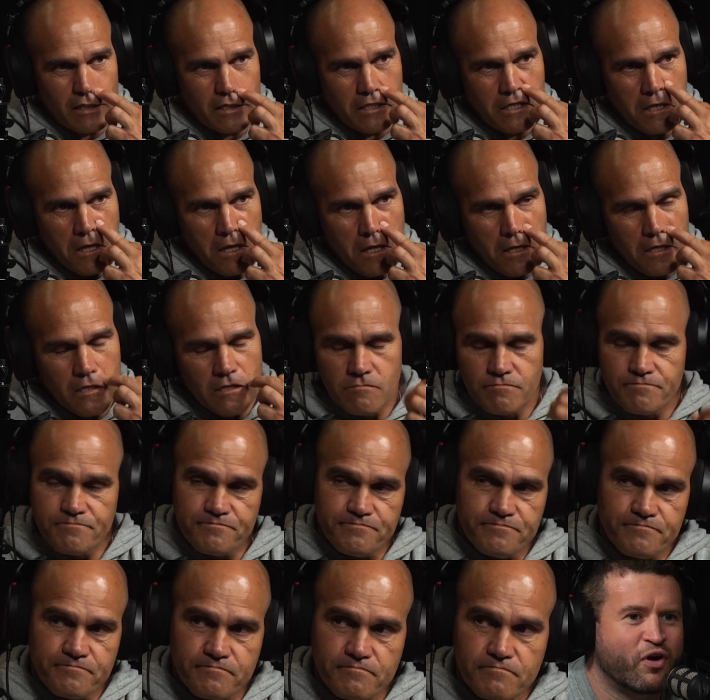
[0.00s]
you see any
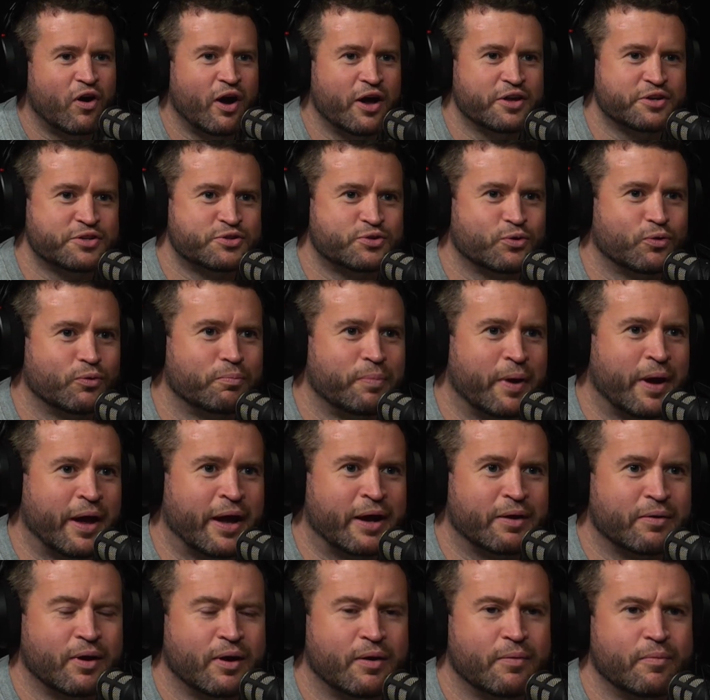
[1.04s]
kind of heist or
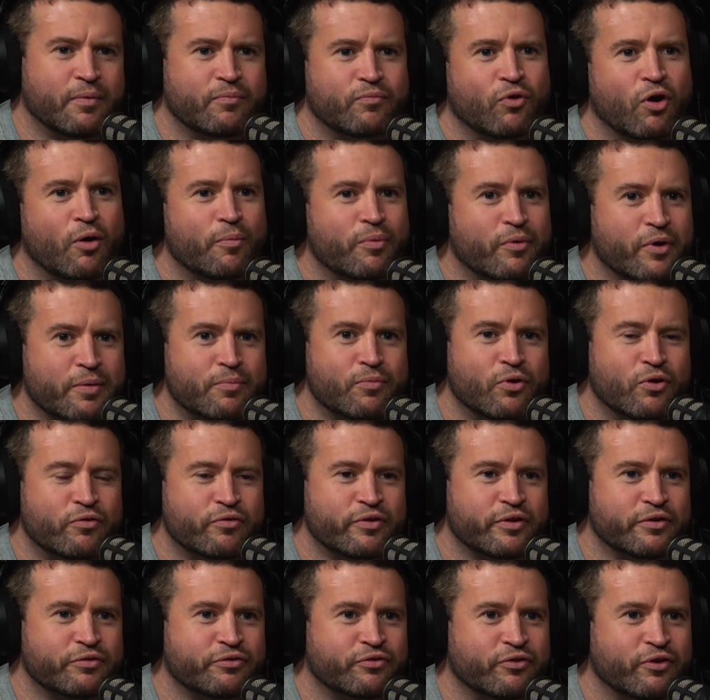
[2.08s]
bank robbery
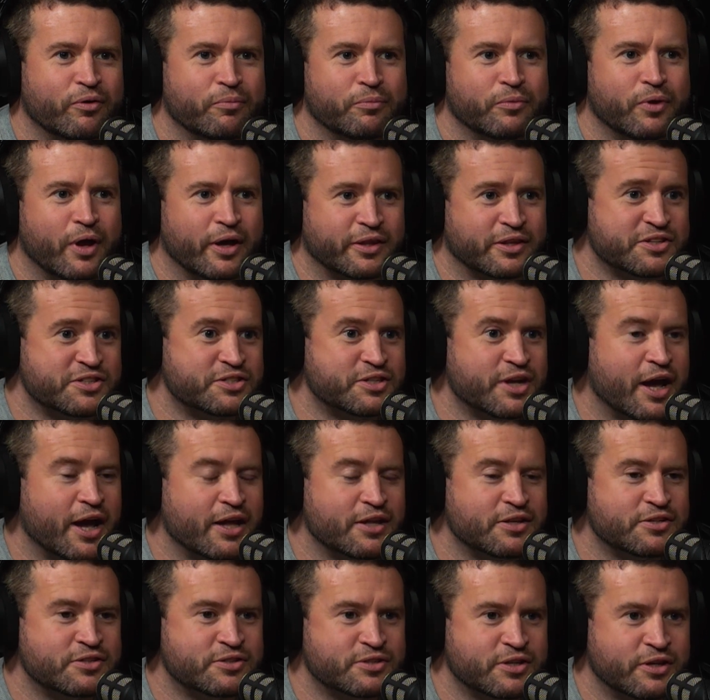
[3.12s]
movie from like the
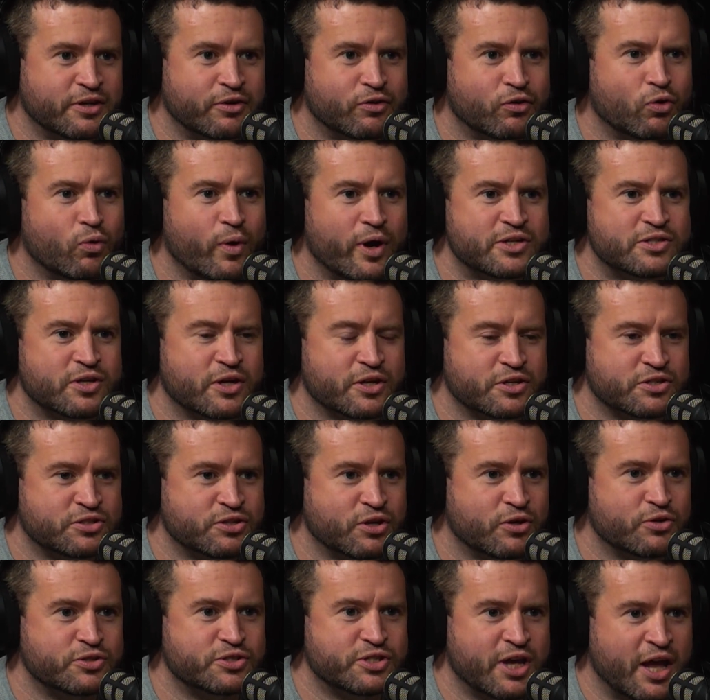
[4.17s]
States, and they're always like
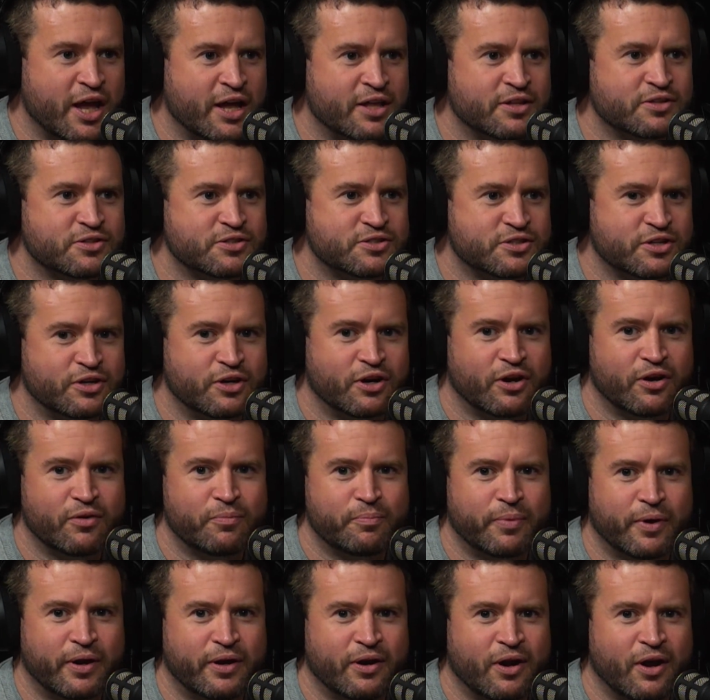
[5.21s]
so tense,
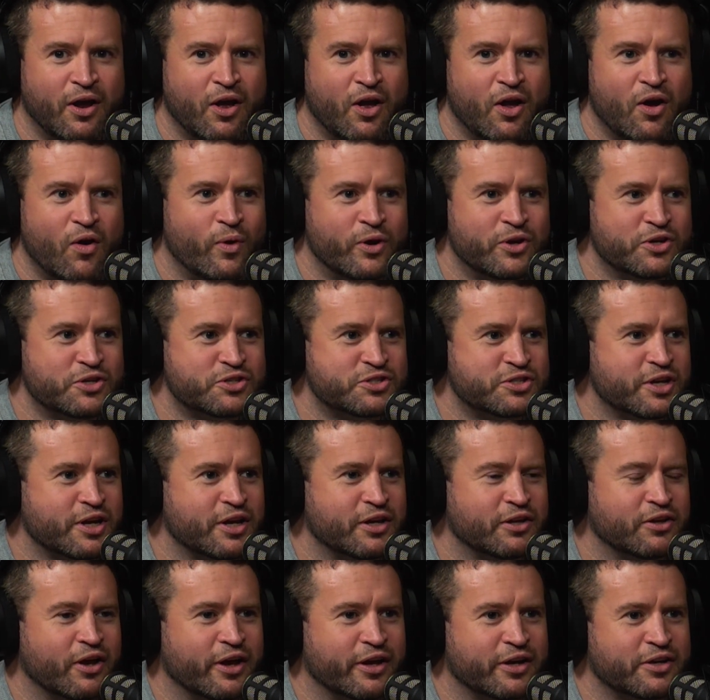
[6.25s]
but when you
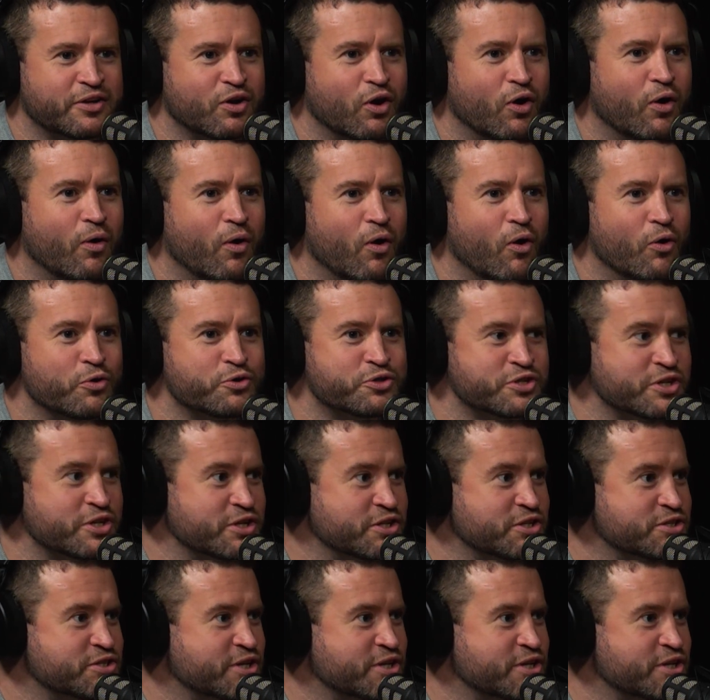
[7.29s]
see like Aussies